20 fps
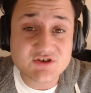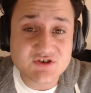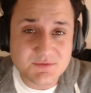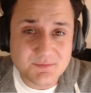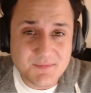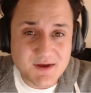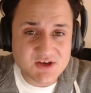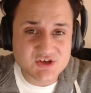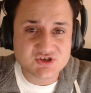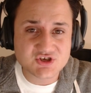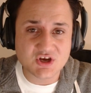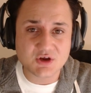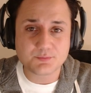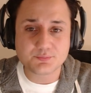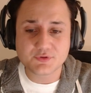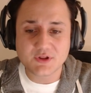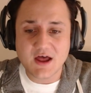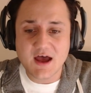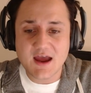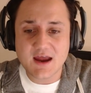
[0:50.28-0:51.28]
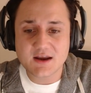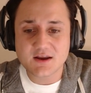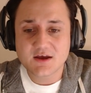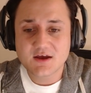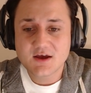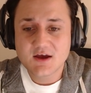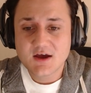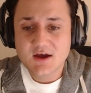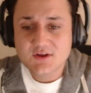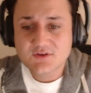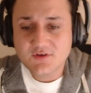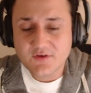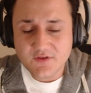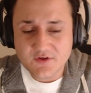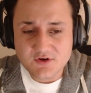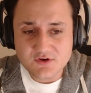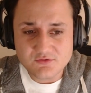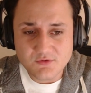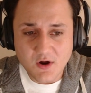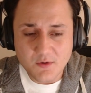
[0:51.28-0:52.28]
and make sure it applied to the
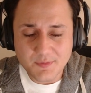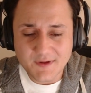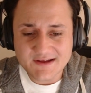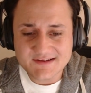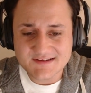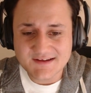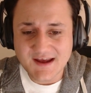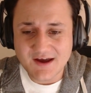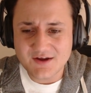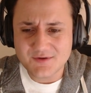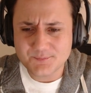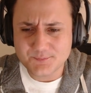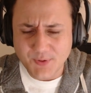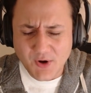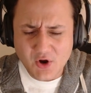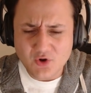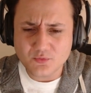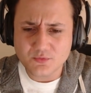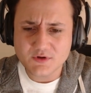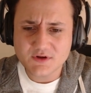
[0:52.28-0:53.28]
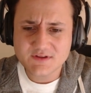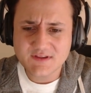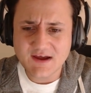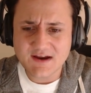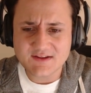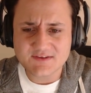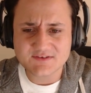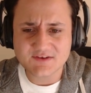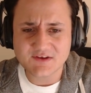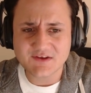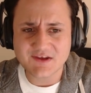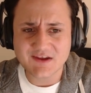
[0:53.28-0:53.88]
new Roblox account. Boom! That is looking